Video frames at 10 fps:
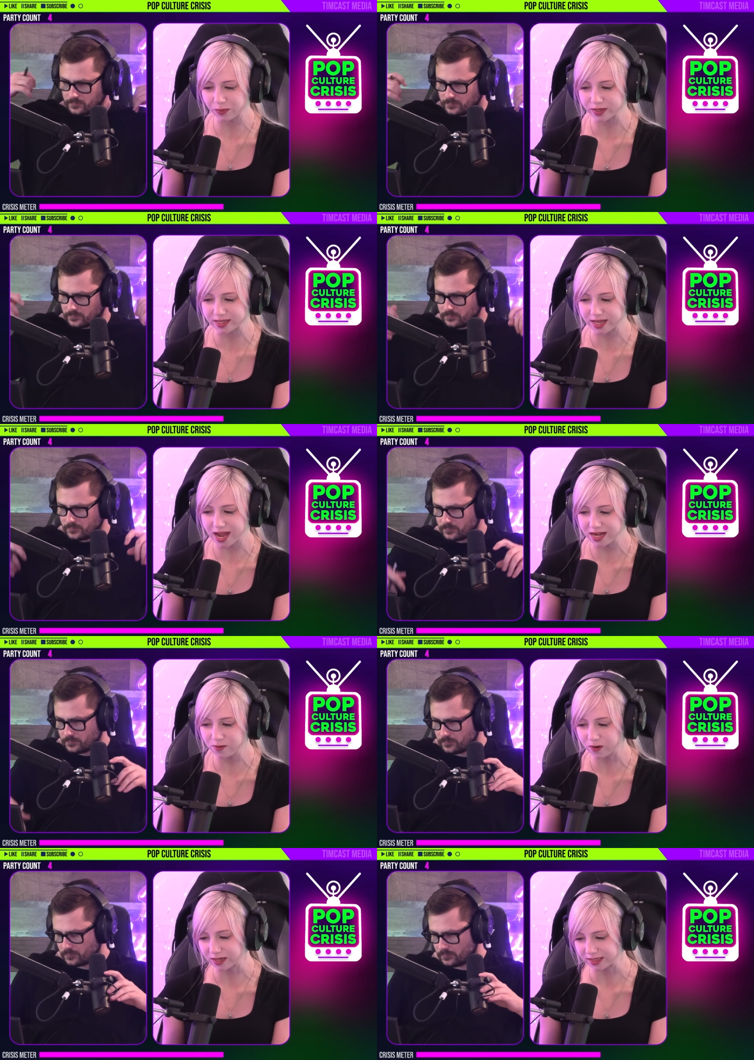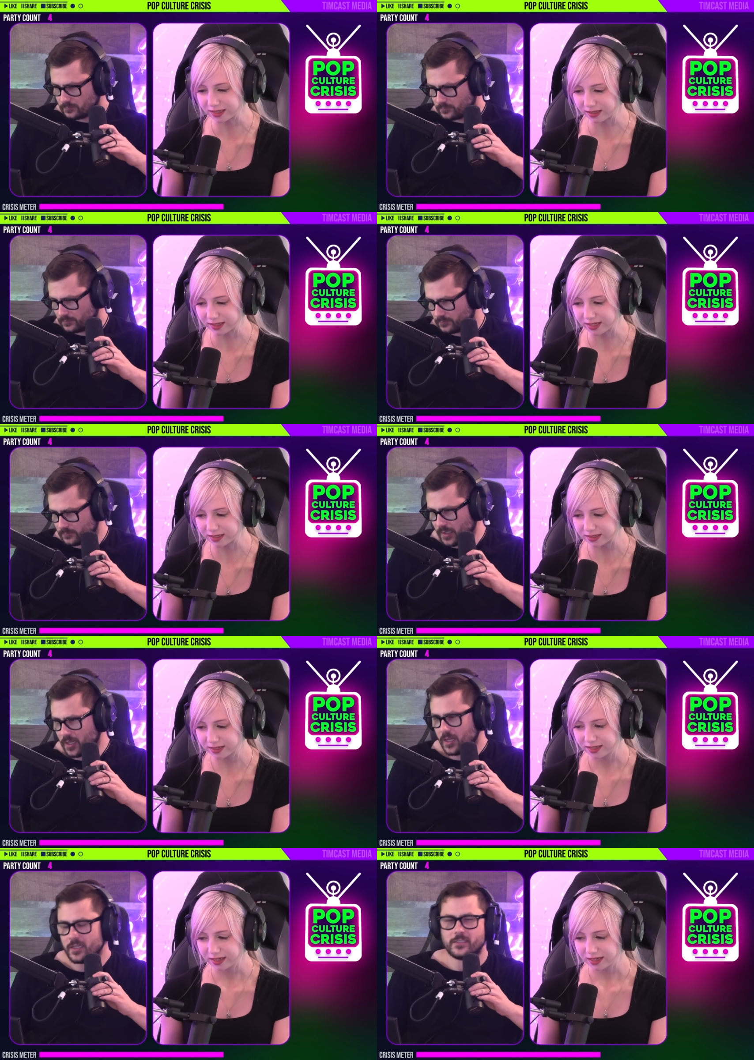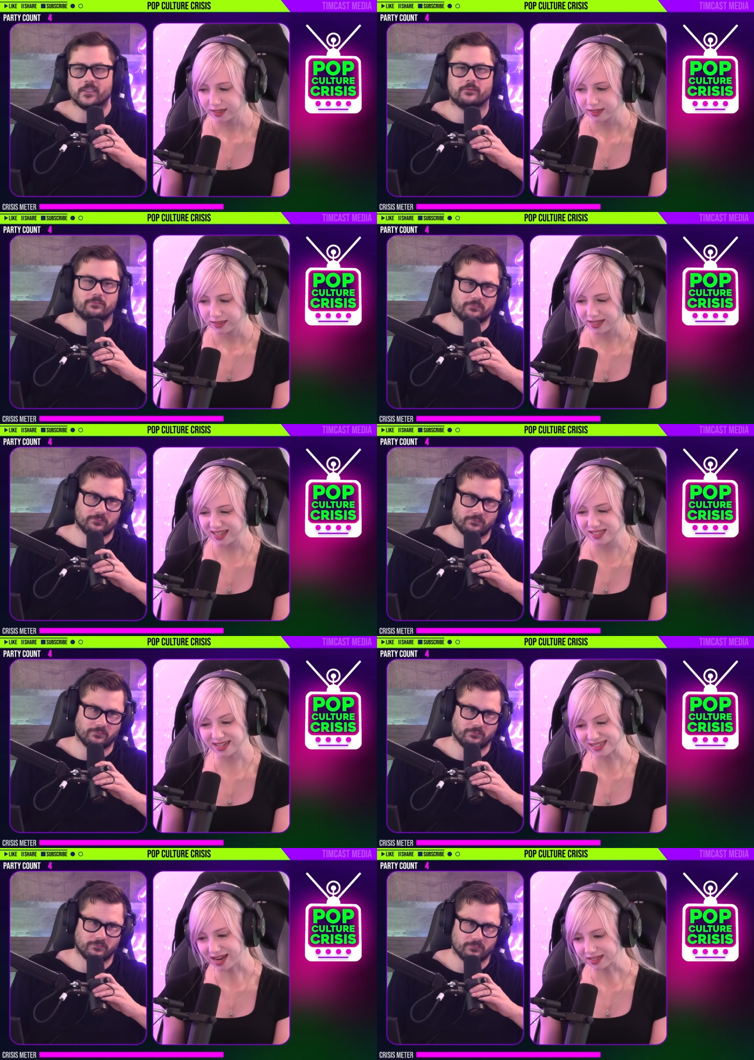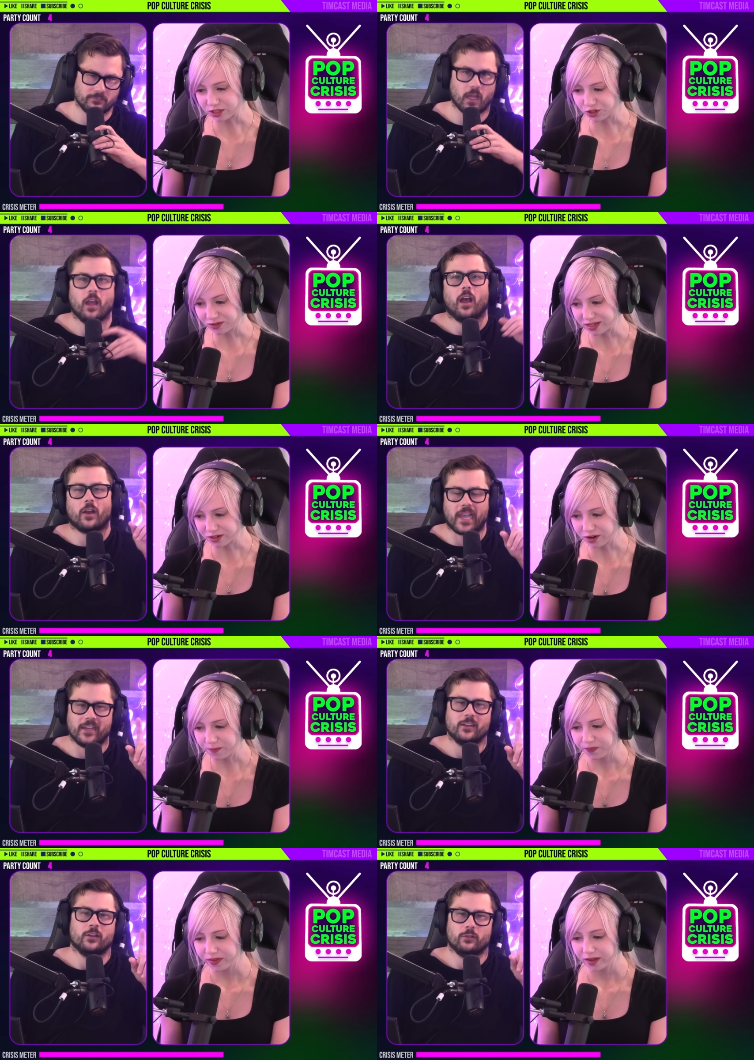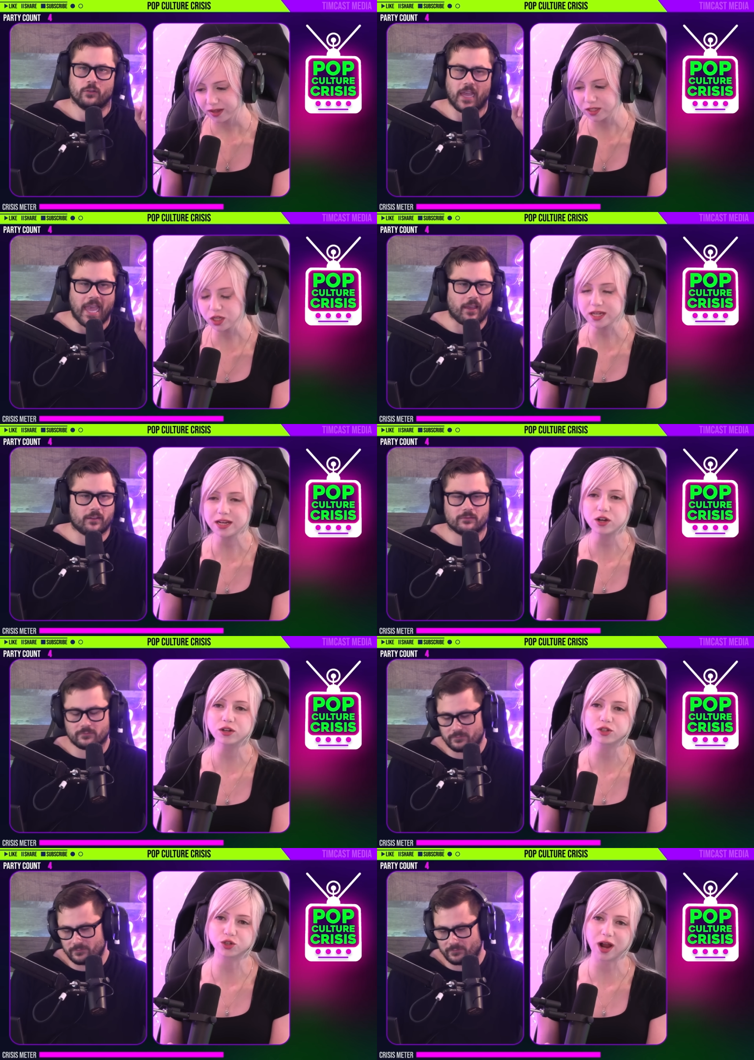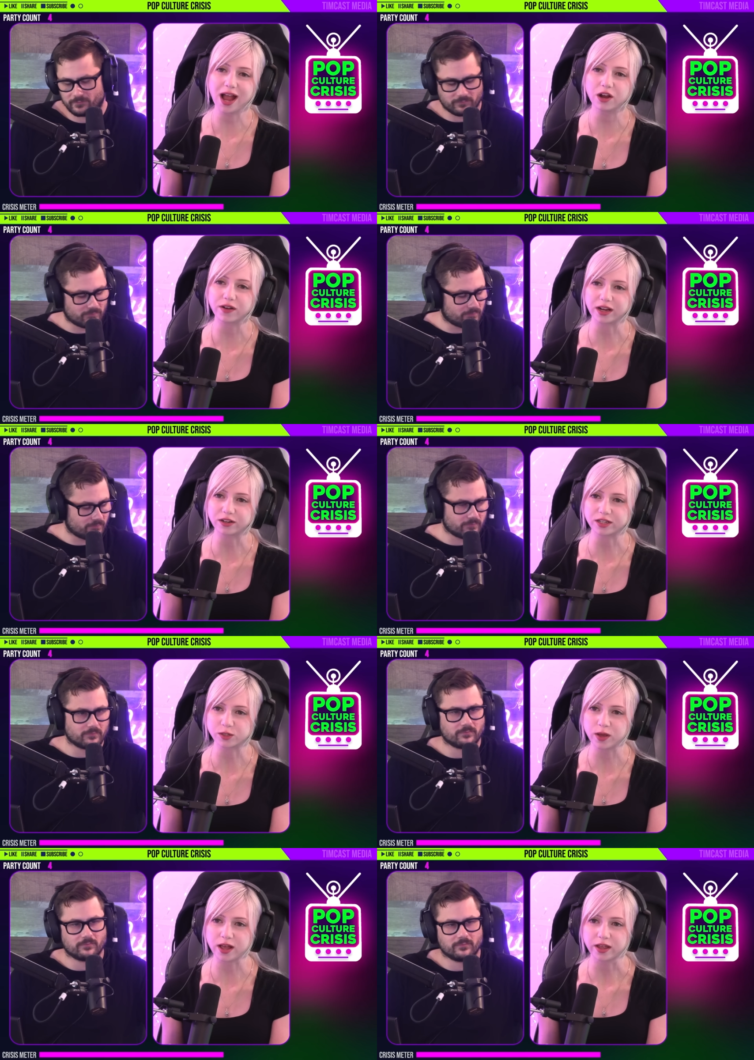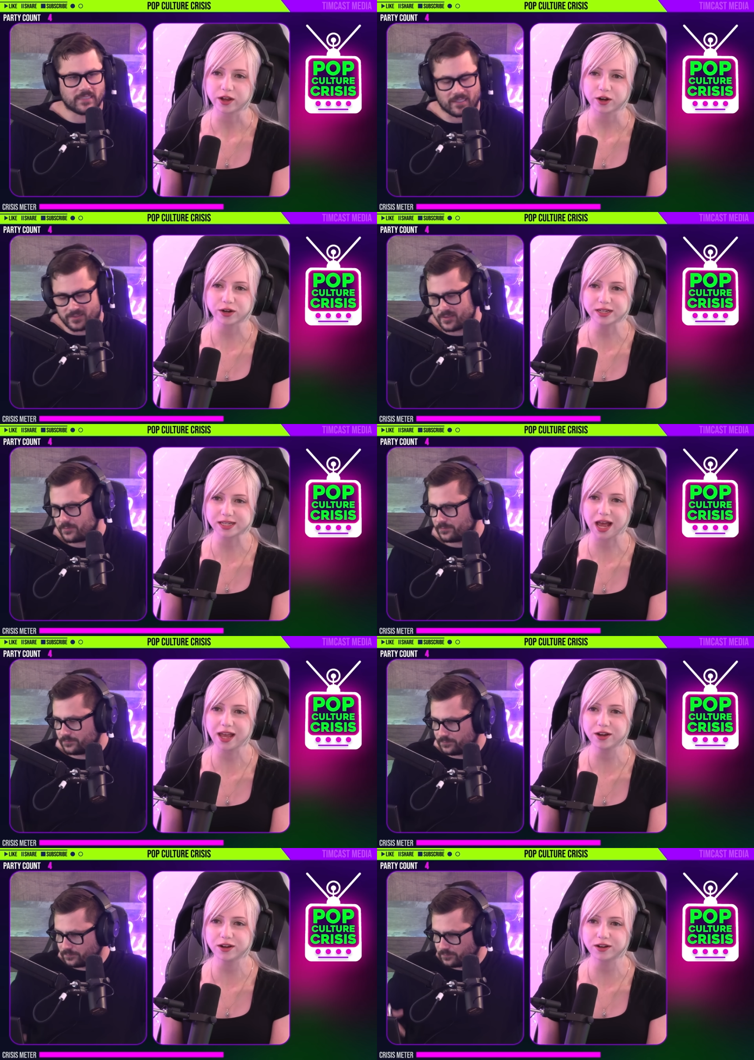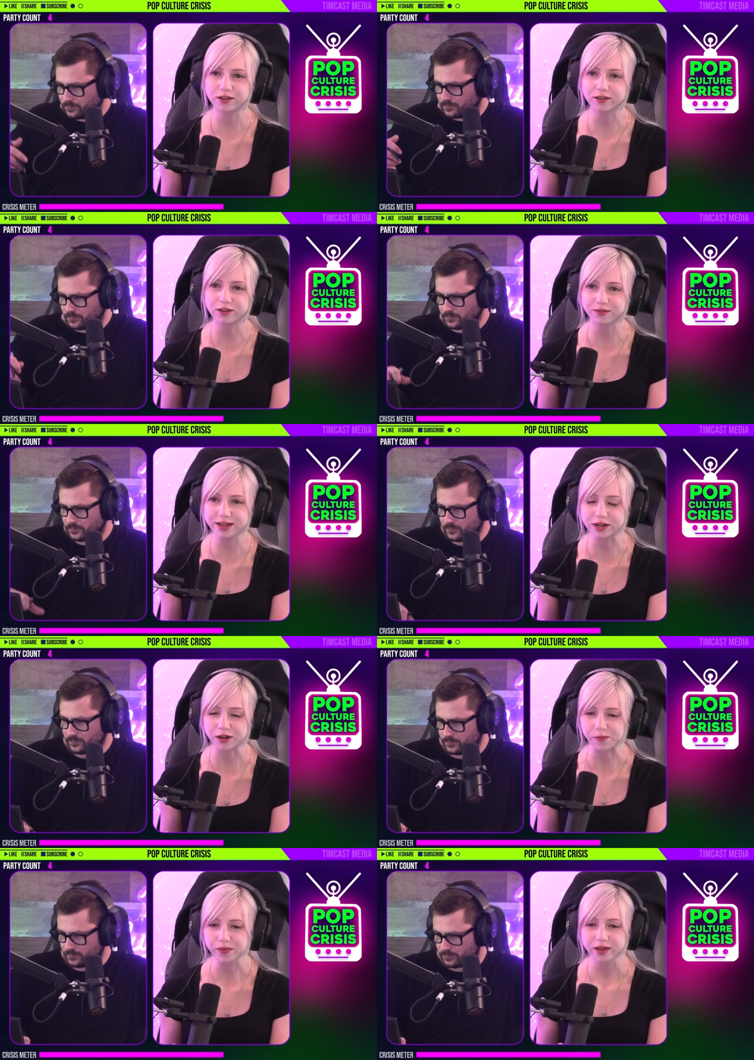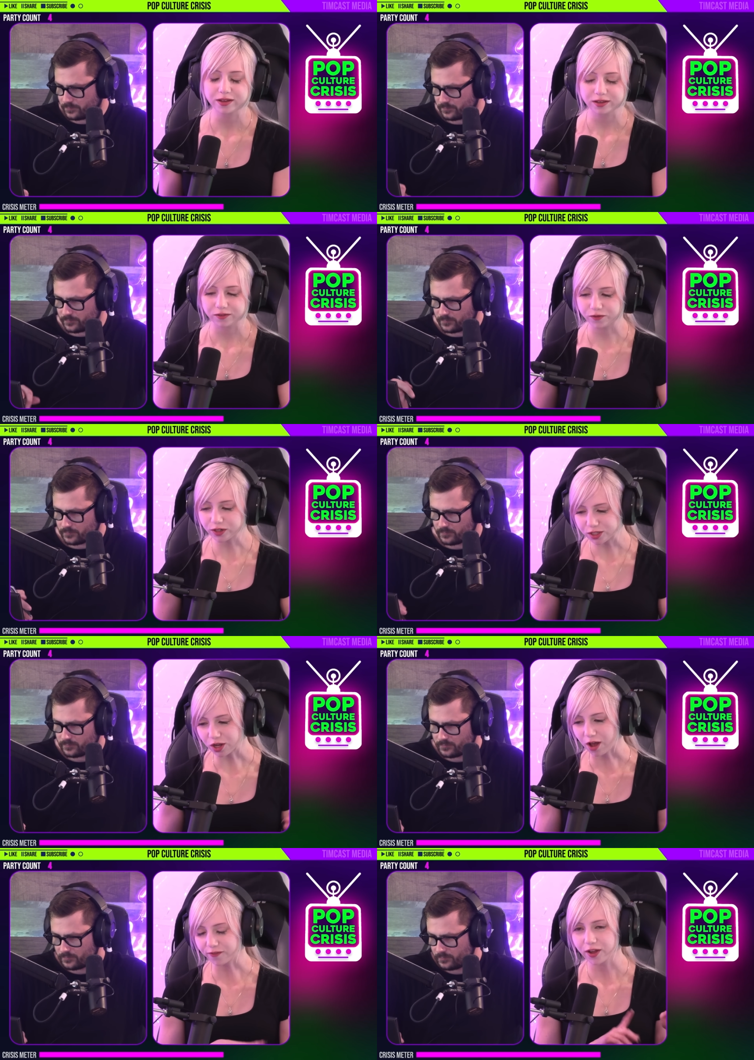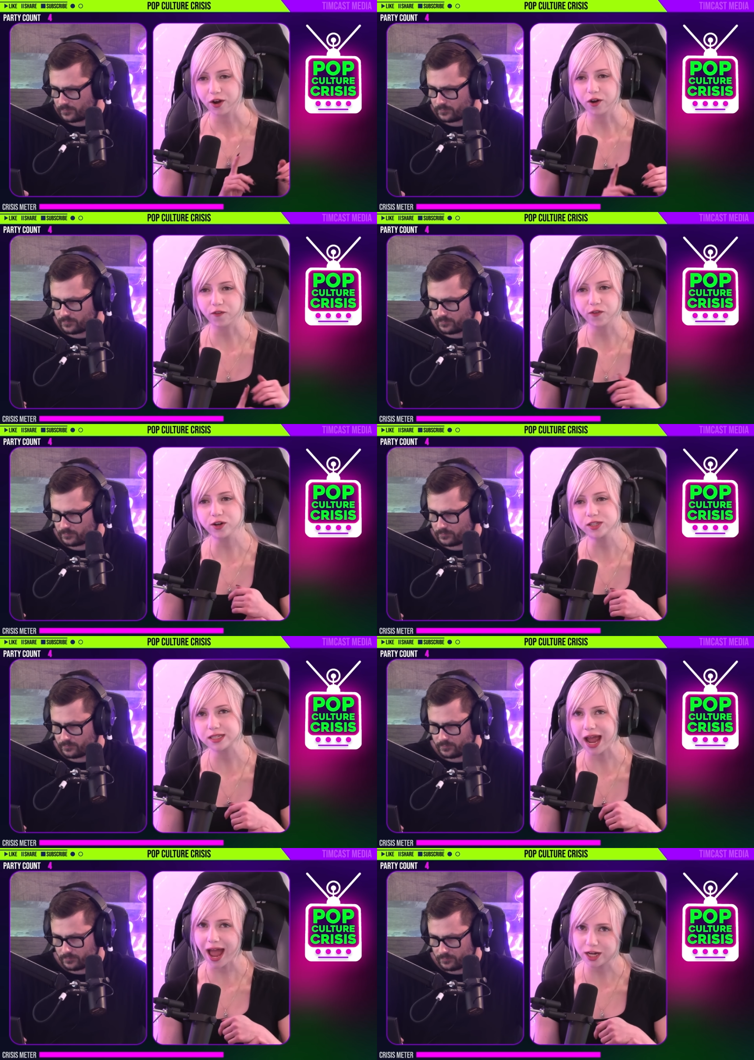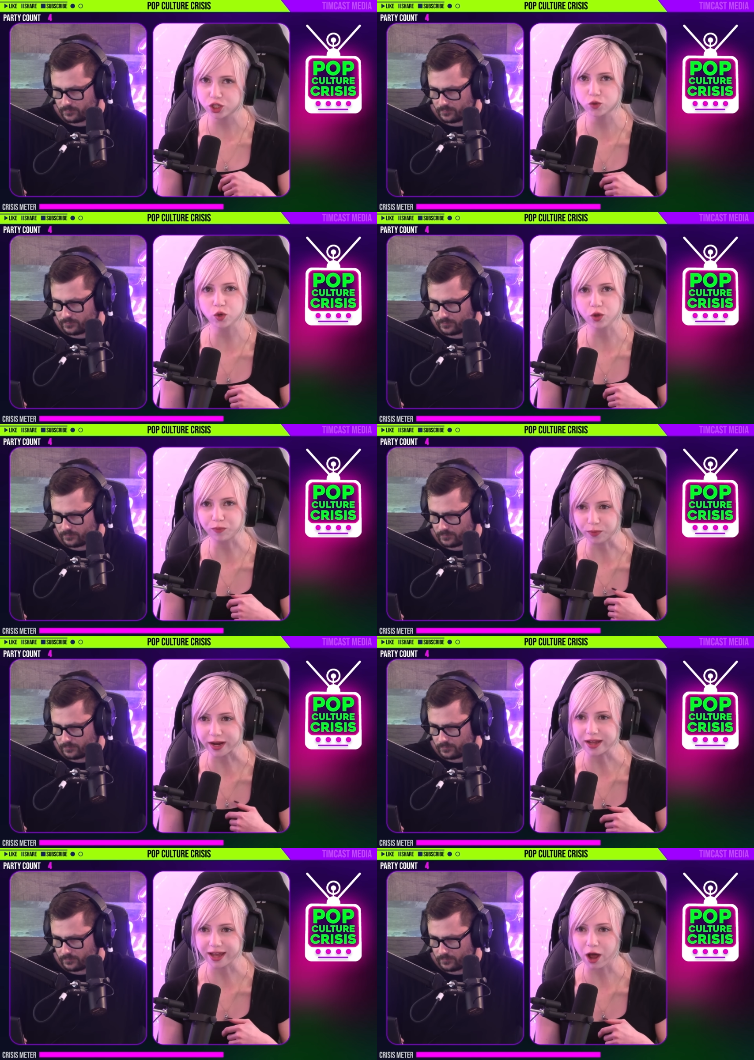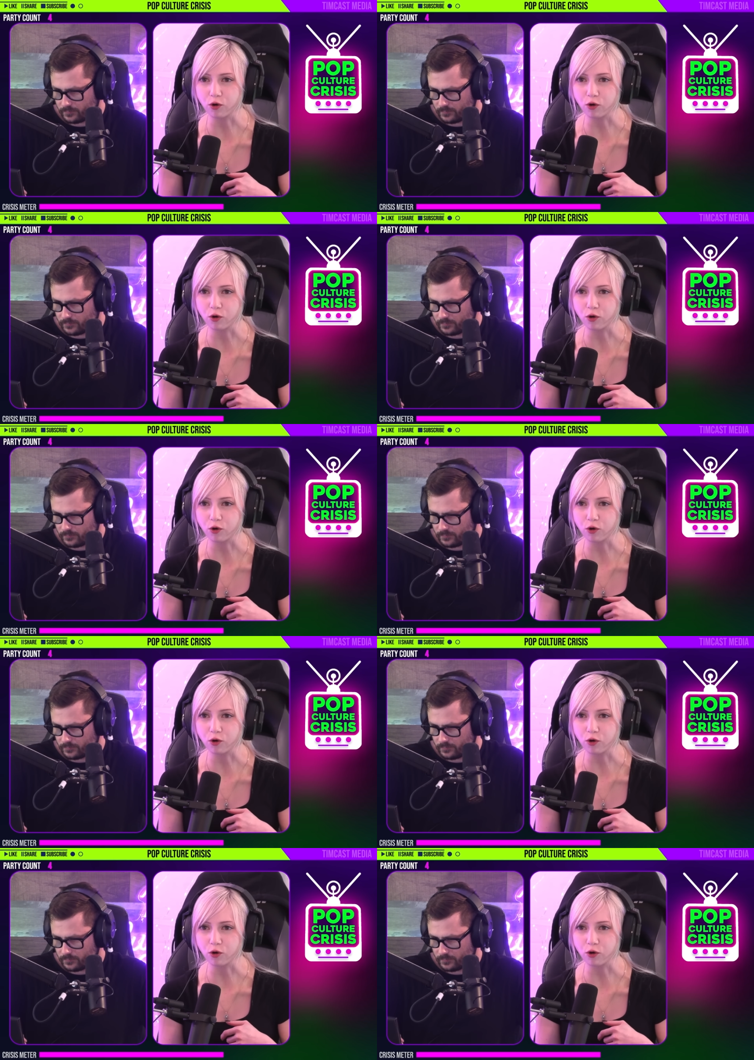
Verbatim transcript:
Speaker 1: with anyone in the lead. That's not exactly true either. Okay, because look at her track record as well. Yes. Her entire career, first off, her first actual breakout